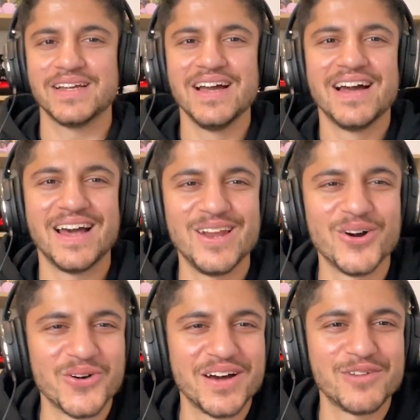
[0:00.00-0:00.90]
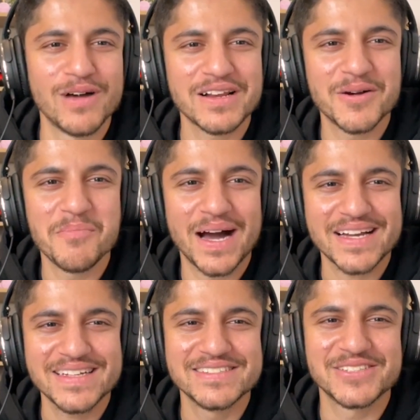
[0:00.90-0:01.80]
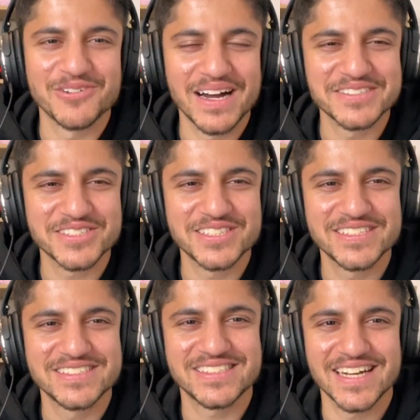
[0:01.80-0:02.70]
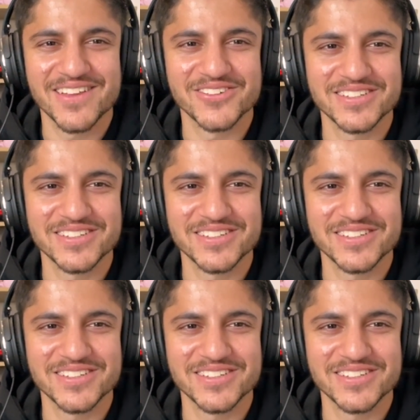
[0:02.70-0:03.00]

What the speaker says: Hello, and welcome back to Wiser Together.